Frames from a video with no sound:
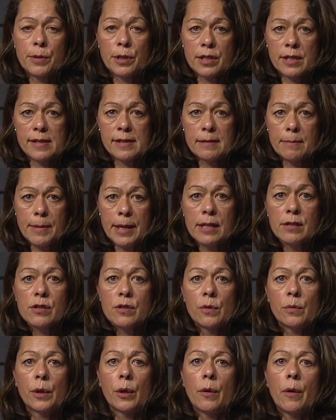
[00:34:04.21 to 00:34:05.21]

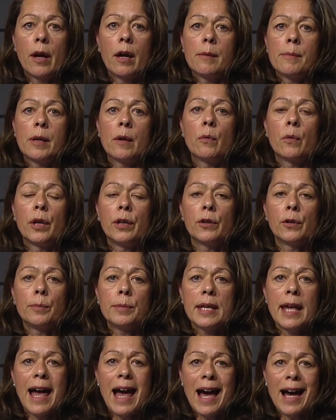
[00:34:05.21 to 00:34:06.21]
participation requirement where you'll
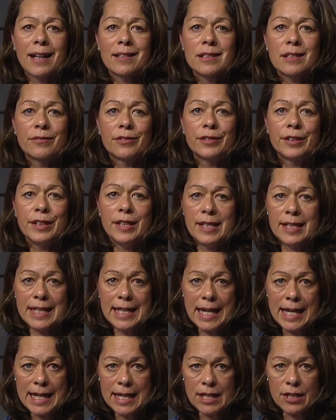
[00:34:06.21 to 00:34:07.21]
be actively
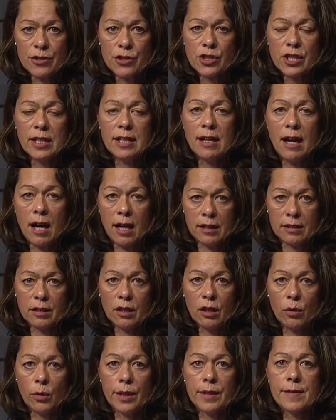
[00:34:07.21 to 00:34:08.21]
engaged in
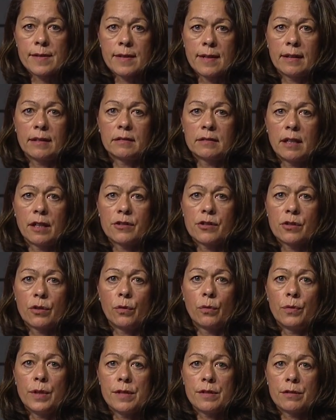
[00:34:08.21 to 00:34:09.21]
ongoing
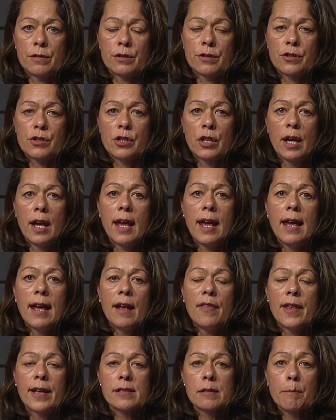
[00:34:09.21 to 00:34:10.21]
psychological research.
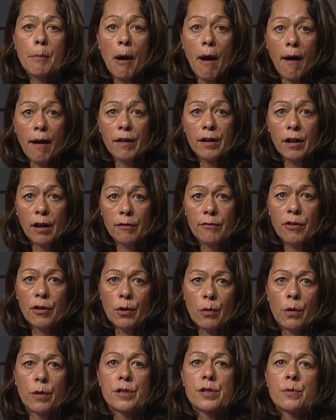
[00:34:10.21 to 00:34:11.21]
And that's part of the
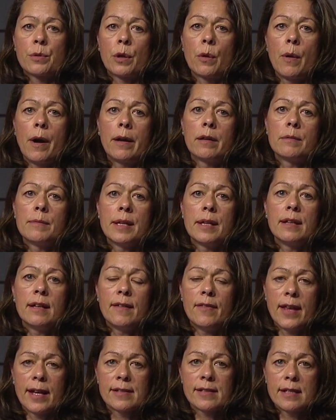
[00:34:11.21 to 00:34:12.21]
course requirement,
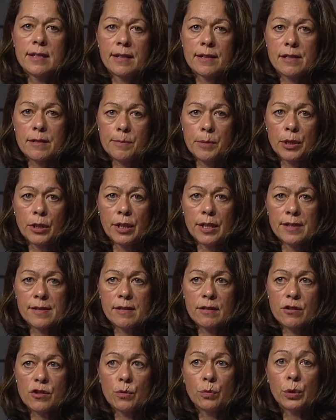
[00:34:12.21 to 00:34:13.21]
and that's an experience
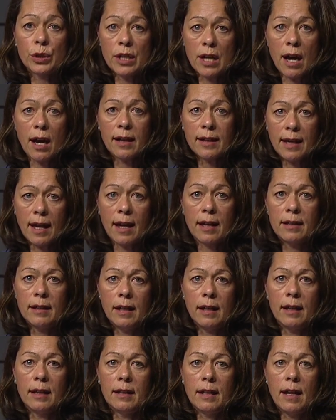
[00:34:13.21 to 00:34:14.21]
that you would not get
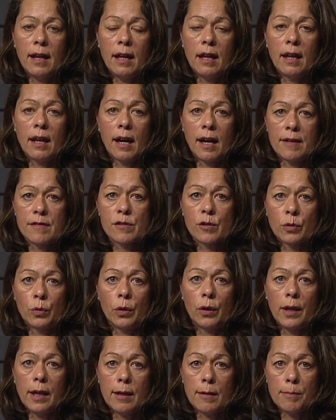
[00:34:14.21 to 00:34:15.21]
in a high
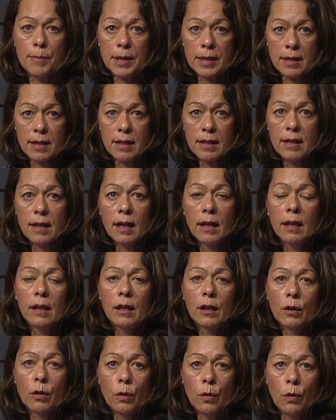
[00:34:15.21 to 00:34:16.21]
school AP
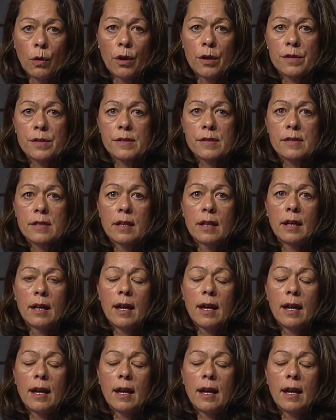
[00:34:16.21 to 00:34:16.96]
course.